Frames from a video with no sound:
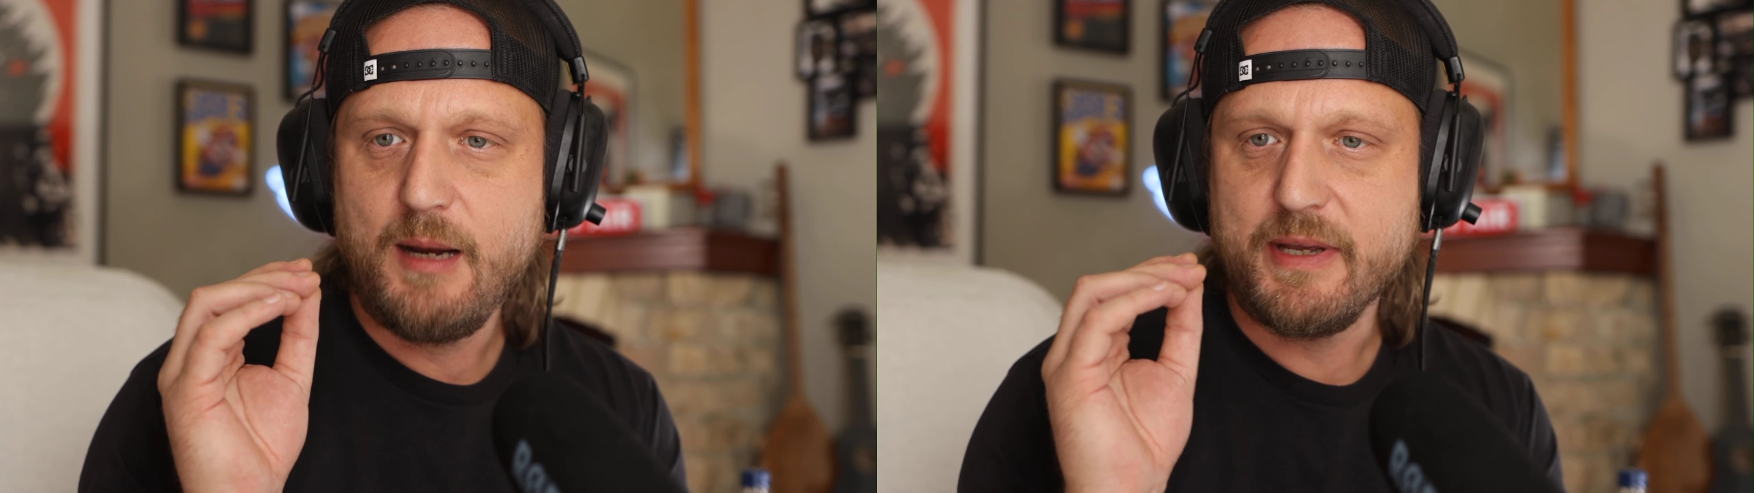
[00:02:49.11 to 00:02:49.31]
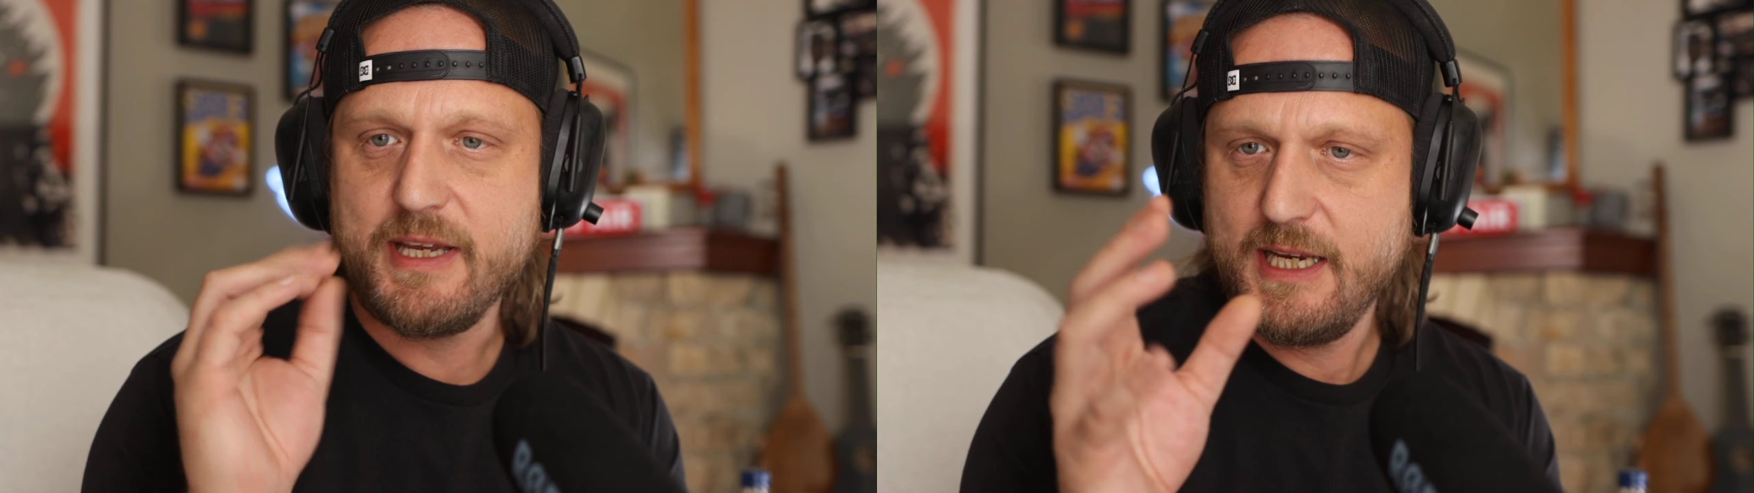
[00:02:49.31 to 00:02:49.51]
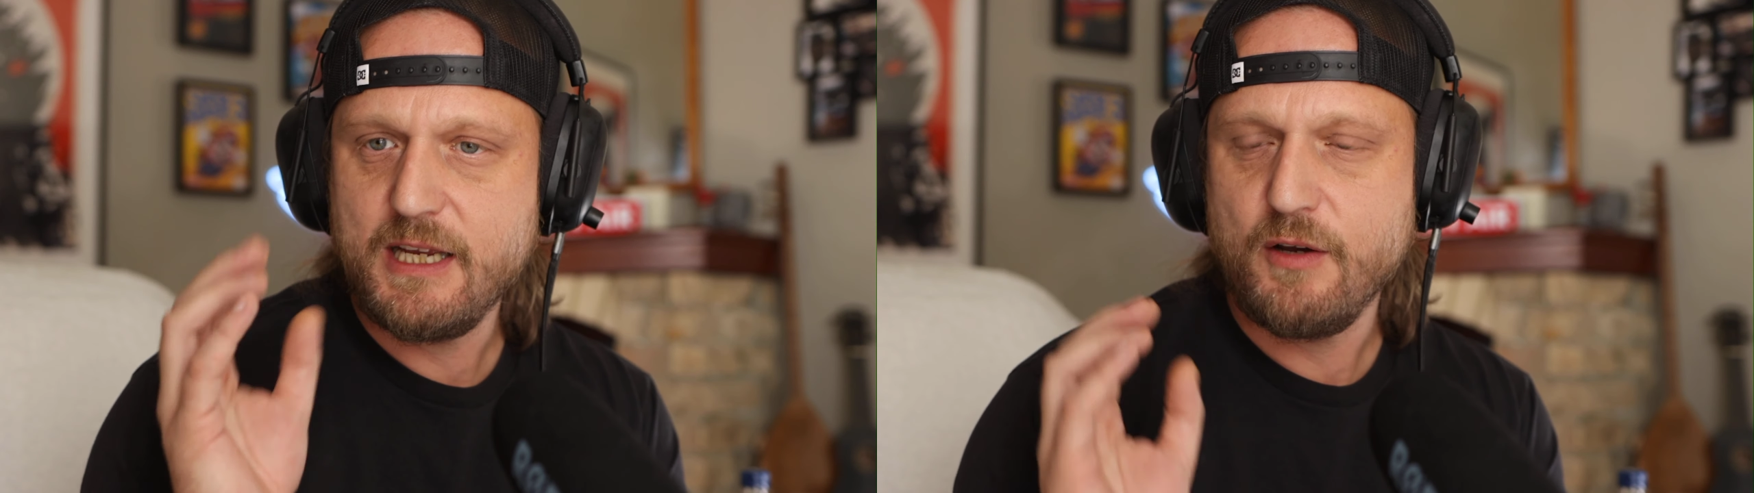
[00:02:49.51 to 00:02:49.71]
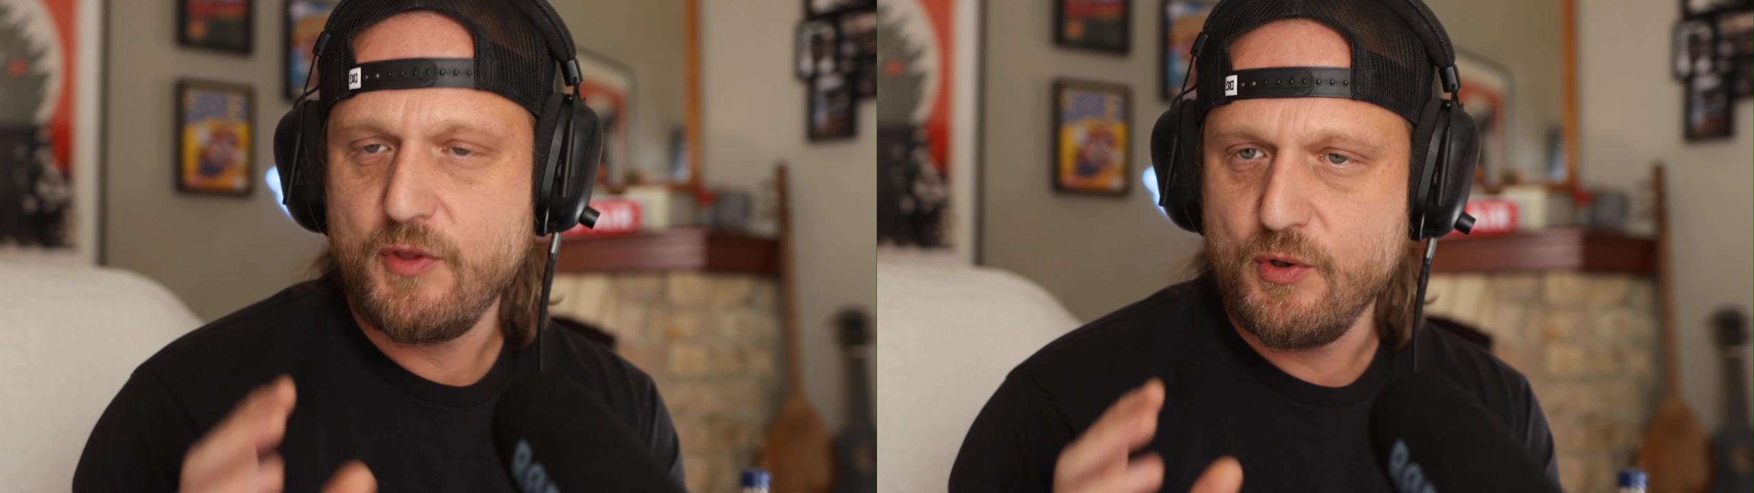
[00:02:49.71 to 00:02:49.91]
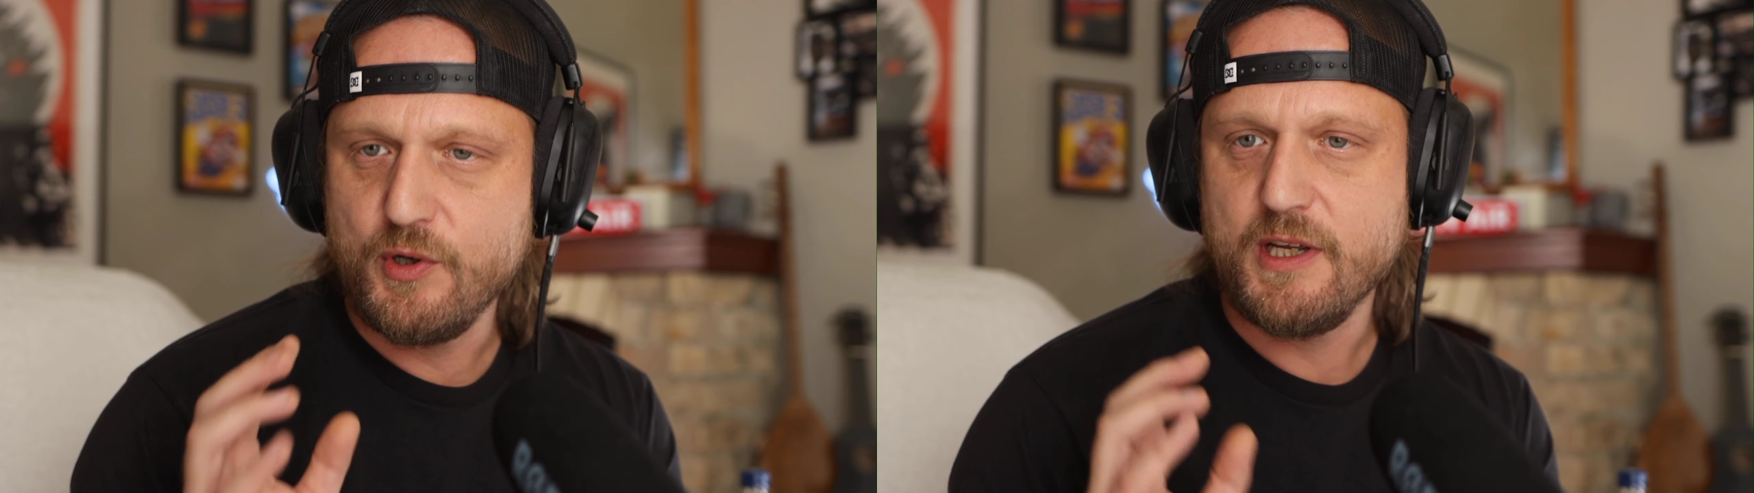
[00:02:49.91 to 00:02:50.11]
beginning of
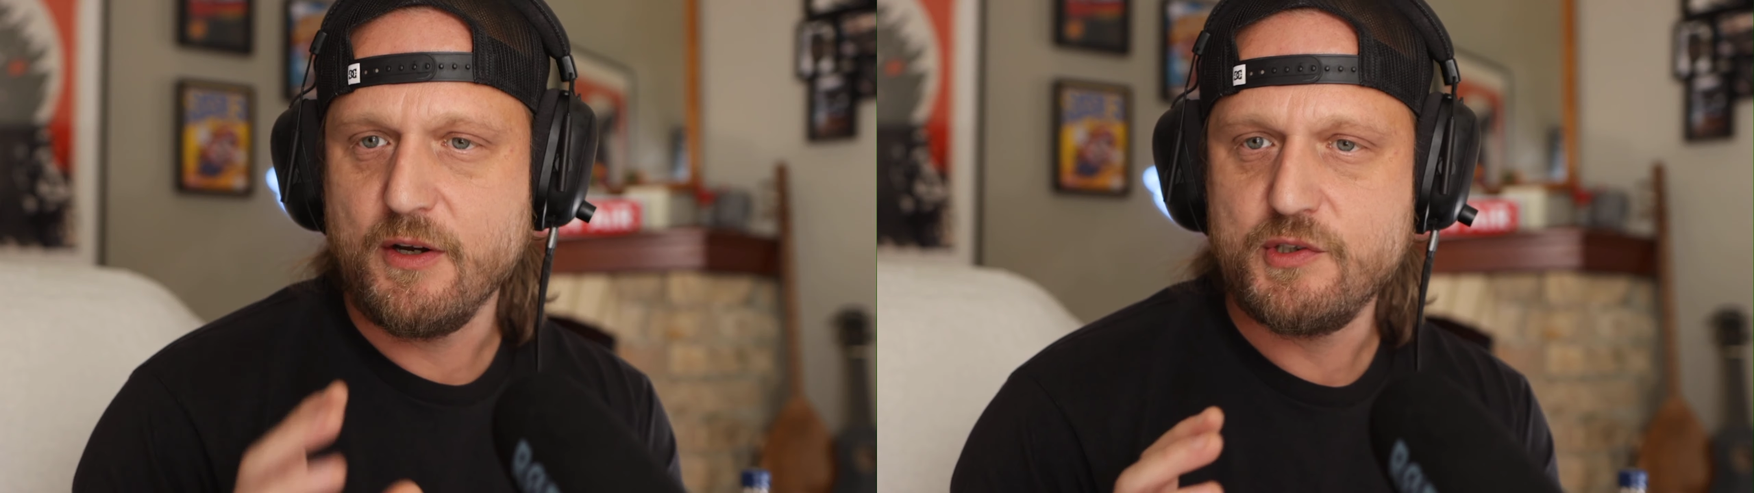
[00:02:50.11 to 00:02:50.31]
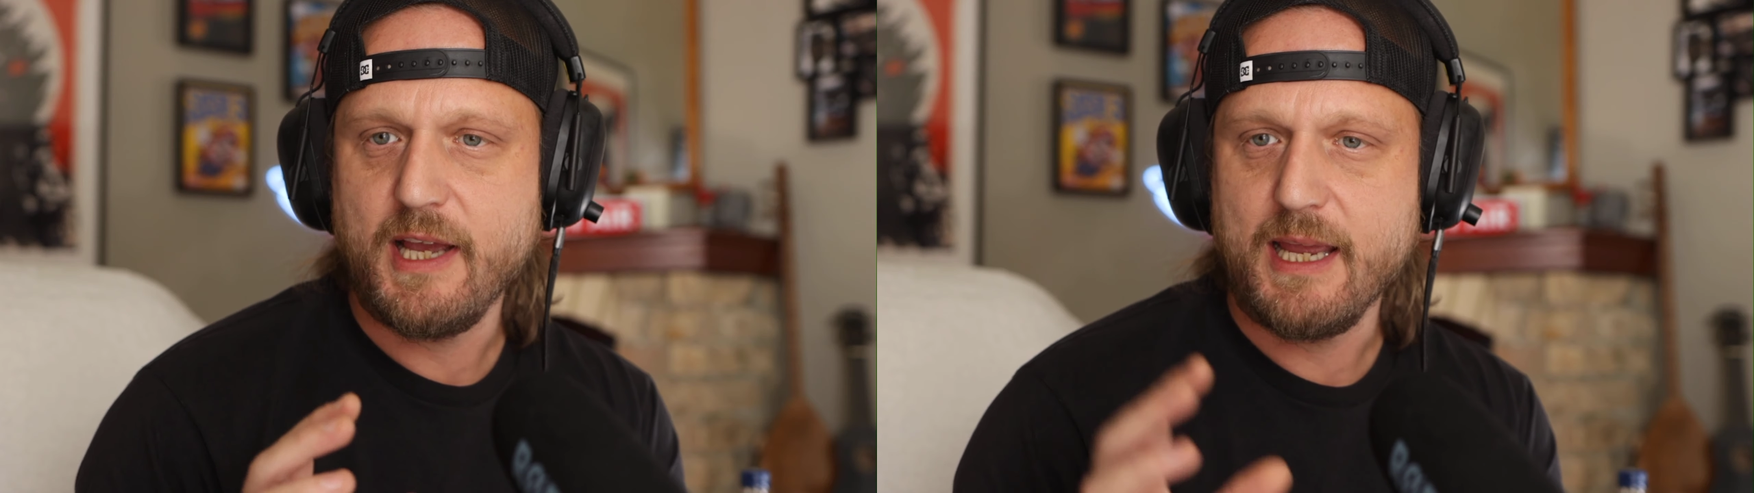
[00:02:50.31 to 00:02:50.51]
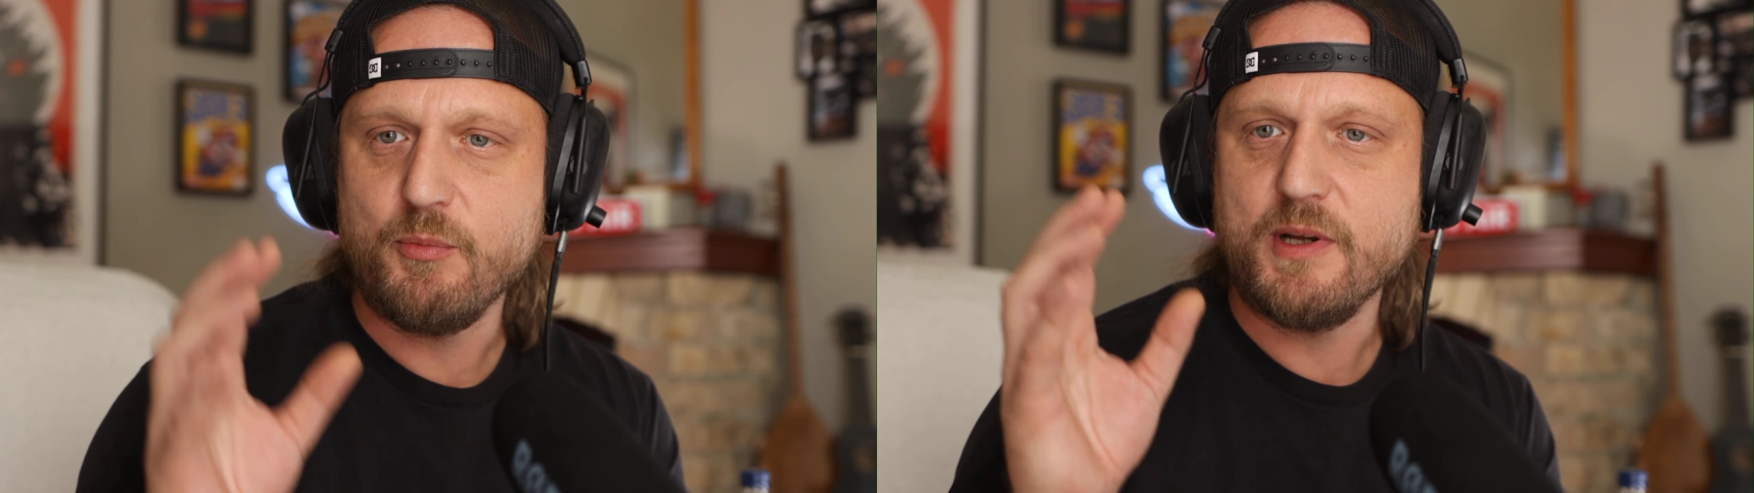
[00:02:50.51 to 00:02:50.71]
the audio chain,